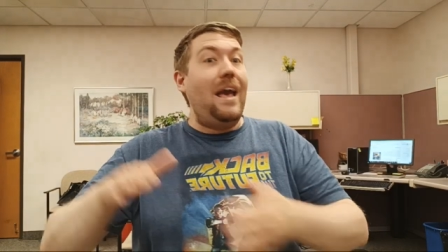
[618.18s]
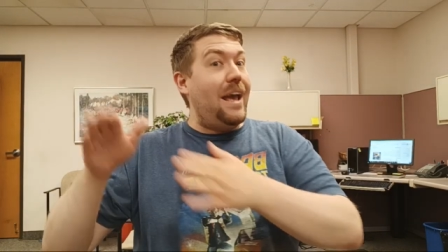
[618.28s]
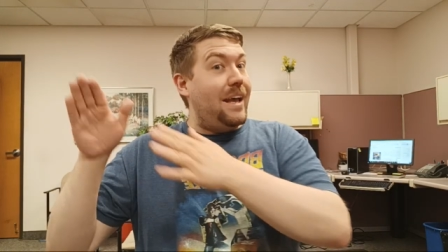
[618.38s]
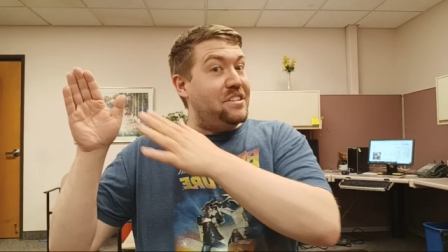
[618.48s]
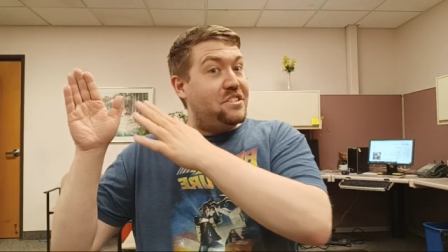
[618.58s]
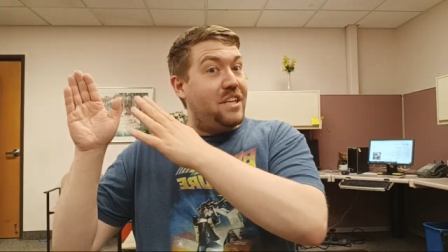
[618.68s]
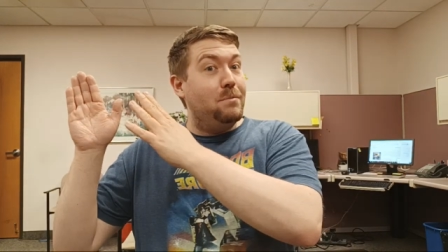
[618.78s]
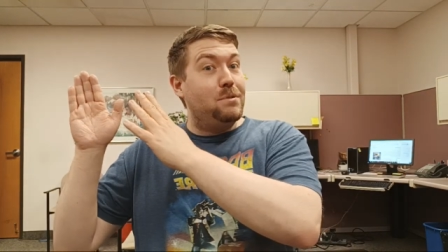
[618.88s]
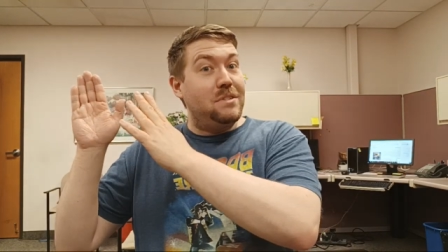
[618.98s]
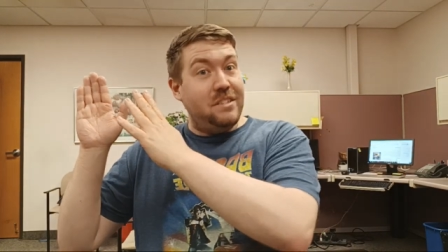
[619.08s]
and
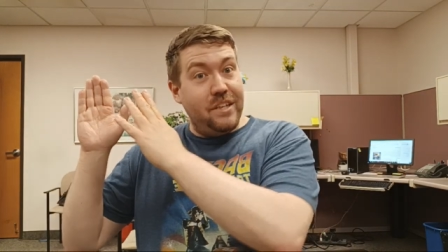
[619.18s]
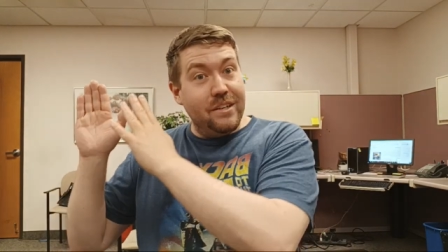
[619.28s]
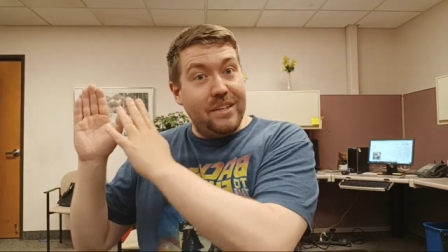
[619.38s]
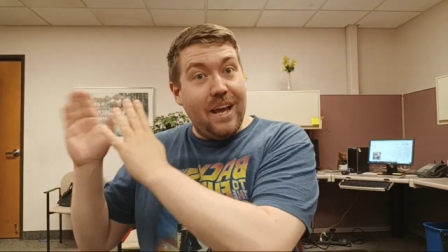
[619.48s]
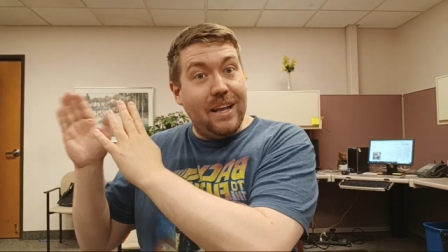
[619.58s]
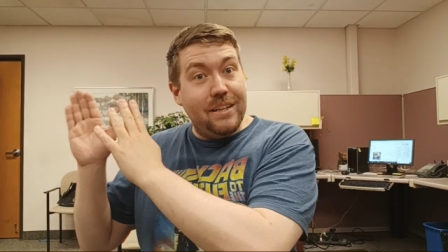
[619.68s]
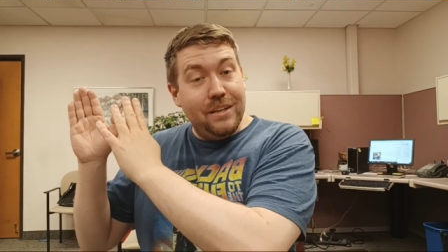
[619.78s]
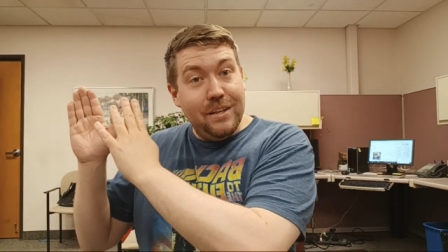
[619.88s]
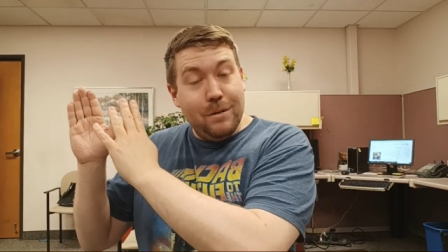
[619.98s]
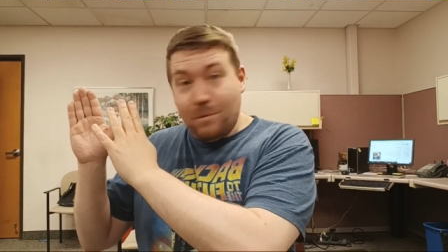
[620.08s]
Samus was near dead
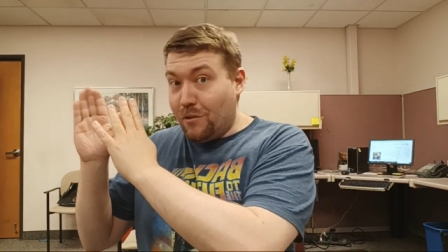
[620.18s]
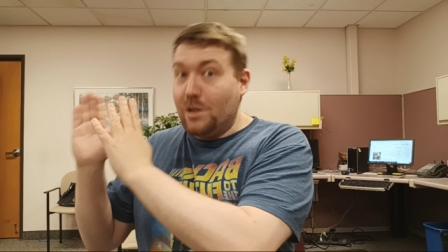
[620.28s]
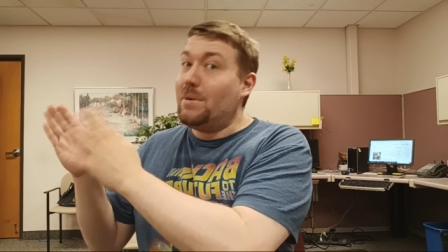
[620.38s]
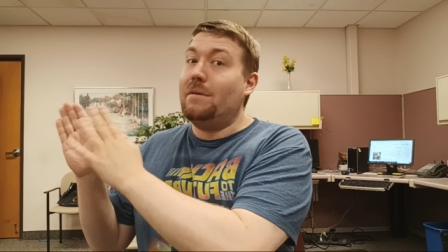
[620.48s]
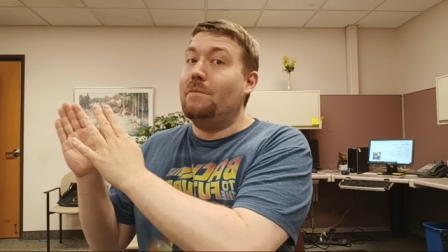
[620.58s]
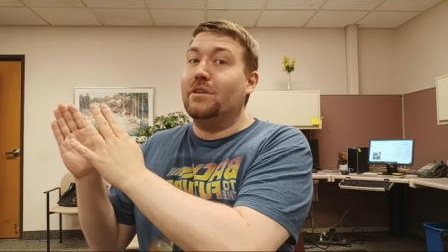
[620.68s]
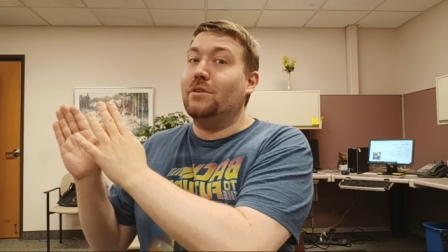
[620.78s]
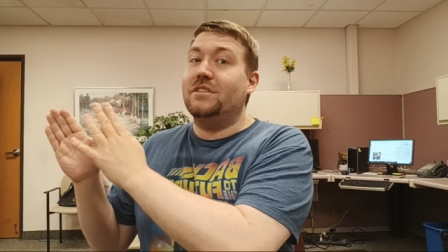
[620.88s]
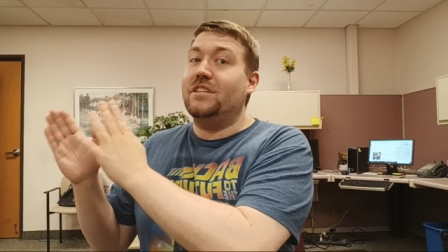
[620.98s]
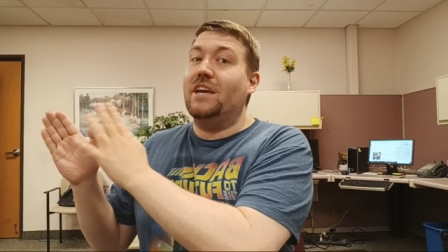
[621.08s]
before the baby Metroid
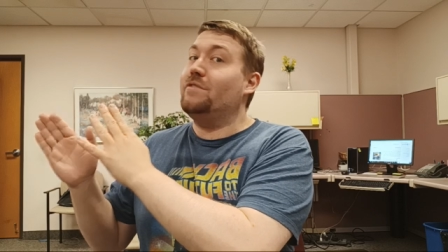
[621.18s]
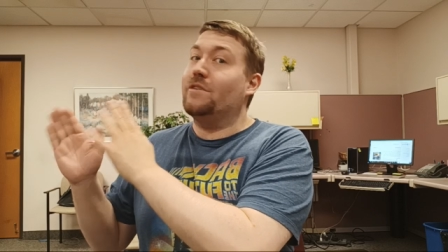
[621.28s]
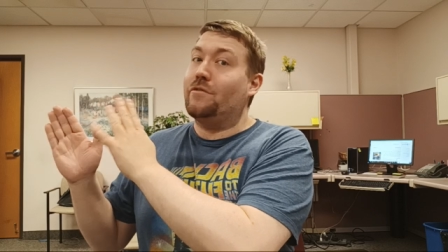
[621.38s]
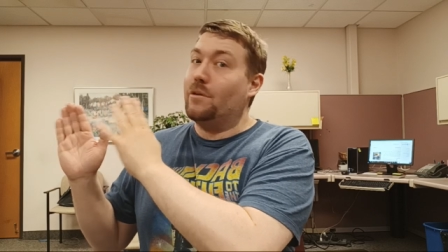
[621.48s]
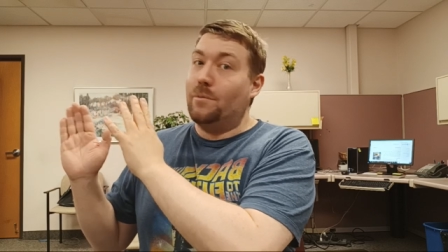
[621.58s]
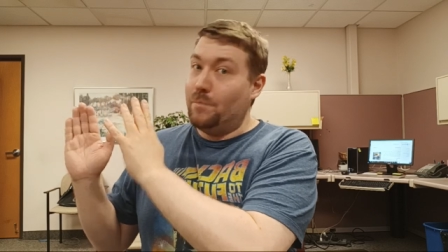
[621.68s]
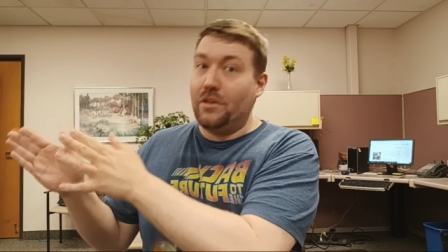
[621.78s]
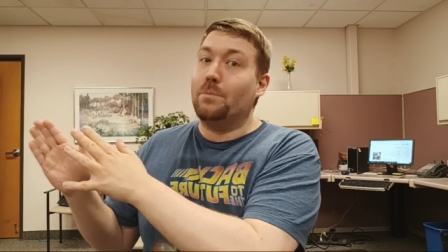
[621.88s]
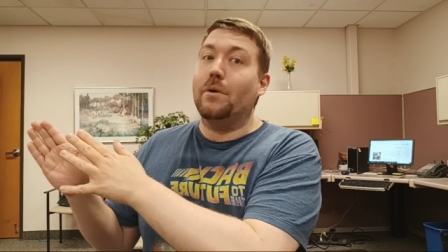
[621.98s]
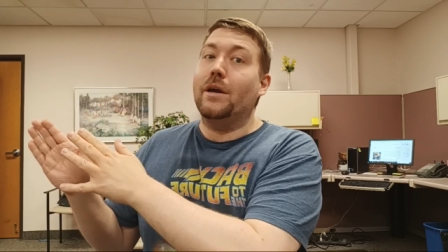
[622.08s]
saved her from Mother
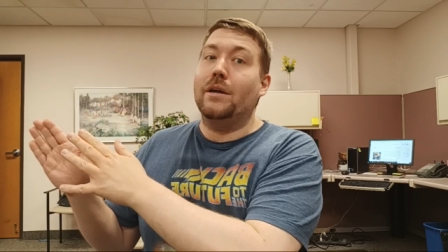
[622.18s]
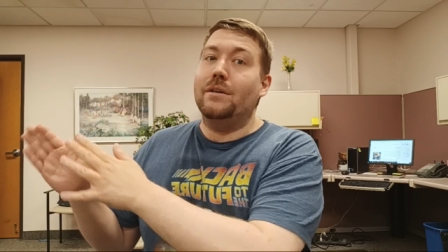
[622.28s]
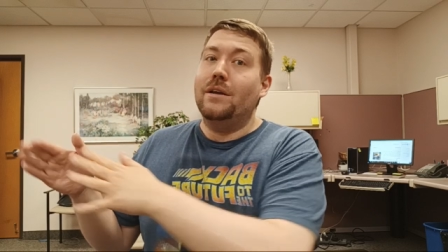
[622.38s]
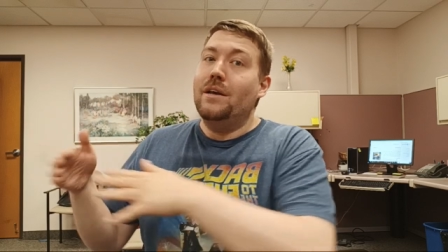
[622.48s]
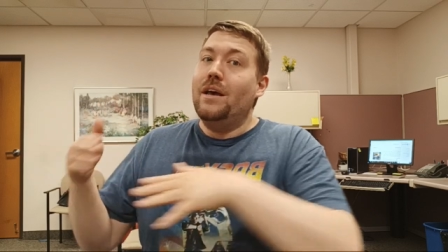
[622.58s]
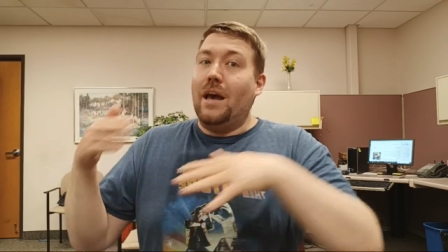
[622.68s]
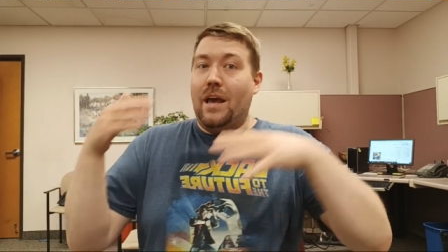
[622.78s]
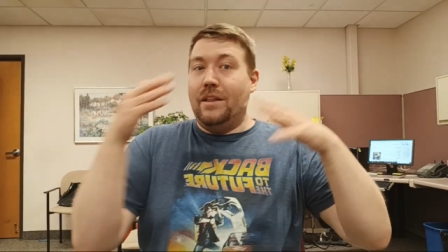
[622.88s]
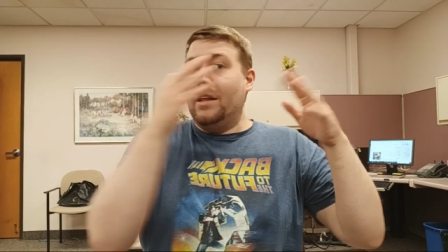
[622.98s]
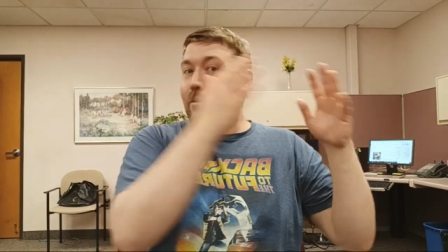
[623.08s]
Brain,
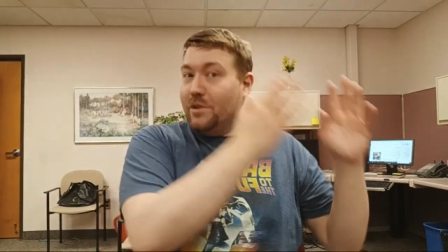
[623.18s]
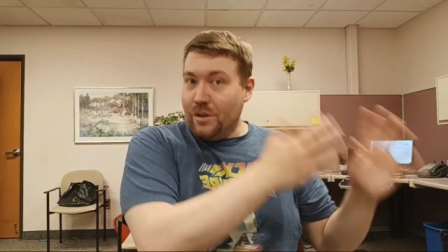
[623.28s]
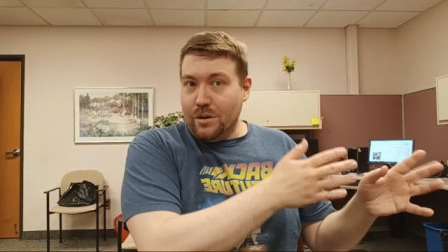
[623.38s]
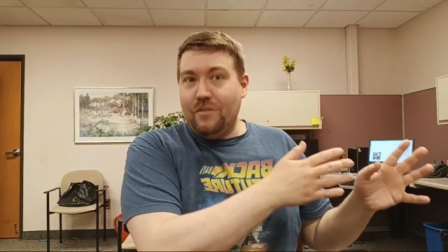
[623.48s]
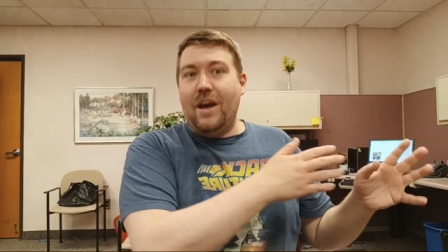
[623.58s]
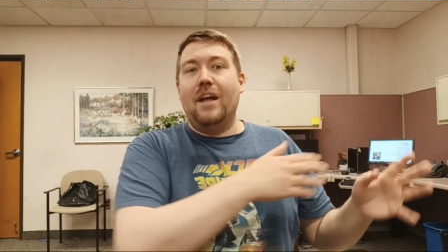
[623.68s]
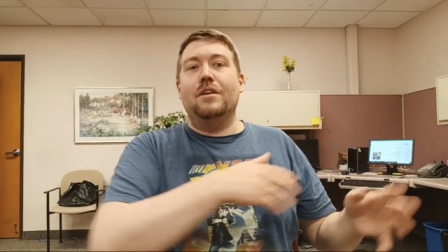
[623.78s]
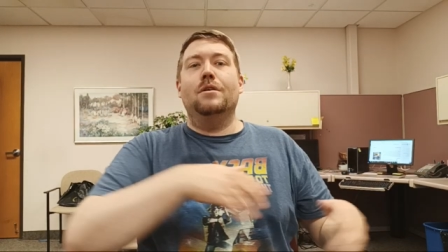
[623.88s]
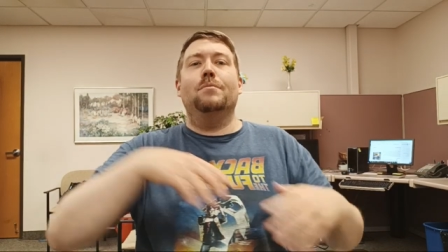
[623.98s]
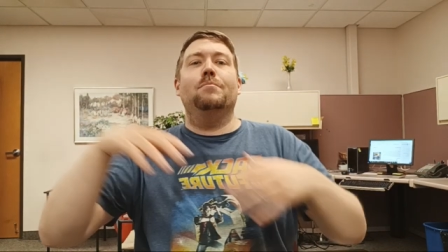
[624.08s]
and then the return of
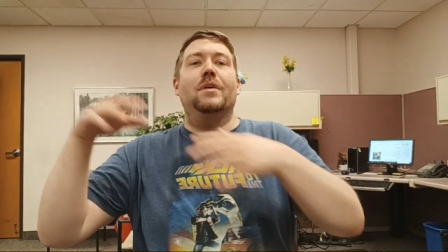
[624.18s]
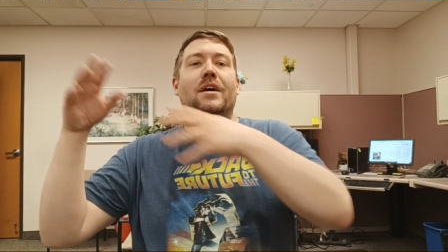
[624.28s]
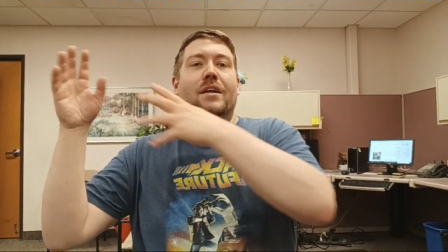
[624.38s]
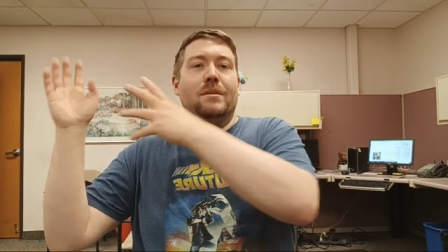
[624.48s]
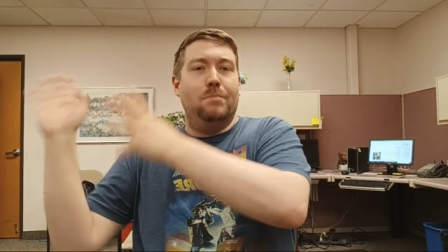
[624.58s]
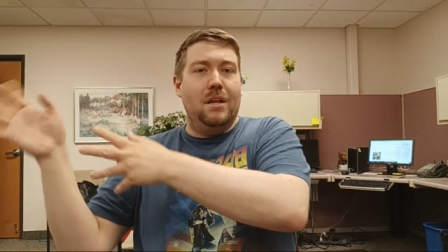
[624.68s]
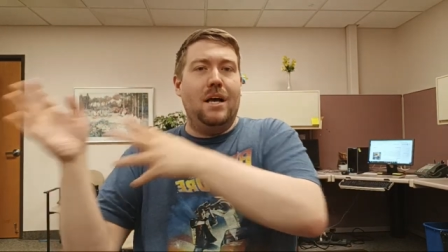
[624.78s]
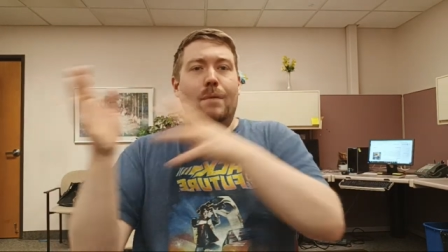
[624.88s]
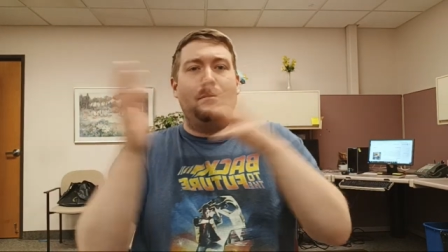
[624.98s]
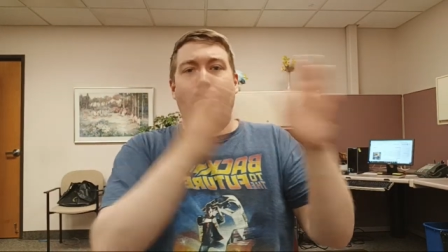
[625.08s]
Adam, and
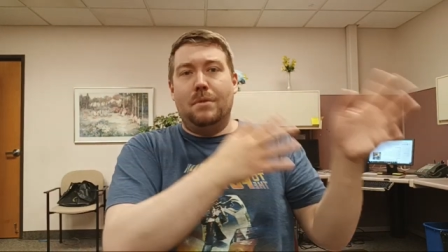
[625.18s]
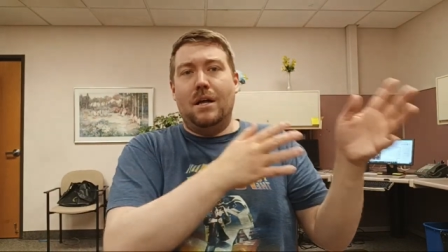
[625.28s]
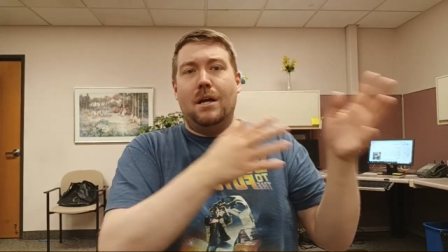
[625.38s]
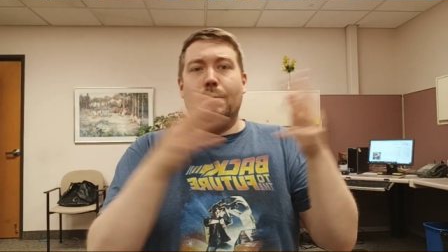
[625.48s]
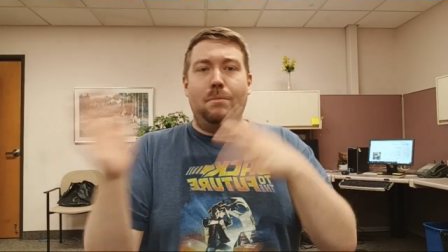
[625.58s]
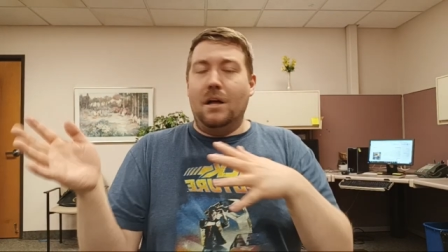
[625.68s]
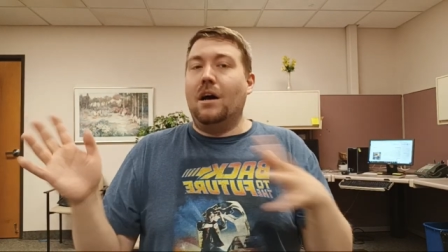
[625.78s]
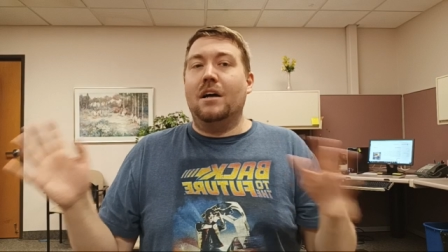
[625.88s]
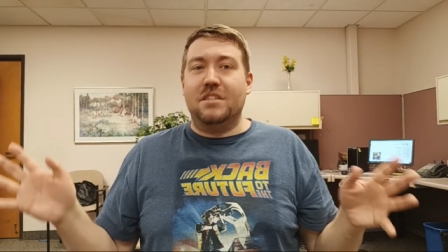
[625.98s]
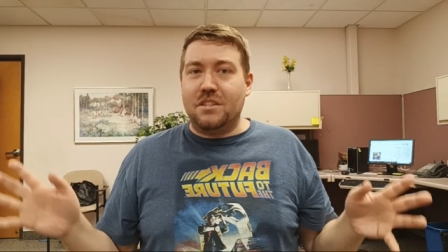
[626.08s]
blah, blah, blah, blah, blah, all
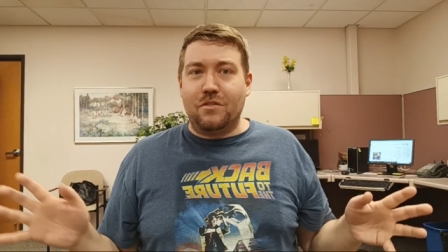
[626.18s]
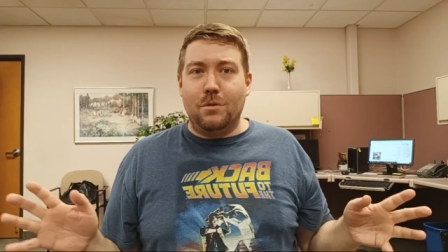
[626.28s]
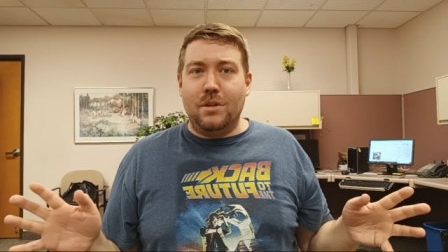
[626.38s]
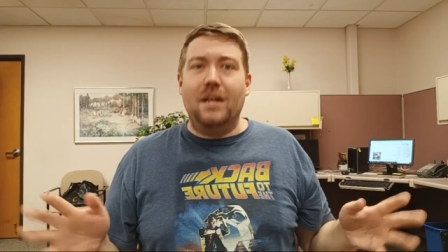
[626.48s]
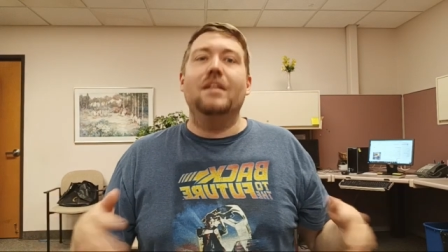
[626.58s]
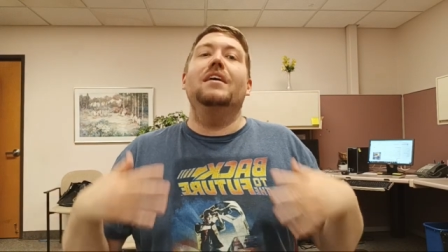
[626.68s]
this stuff going on.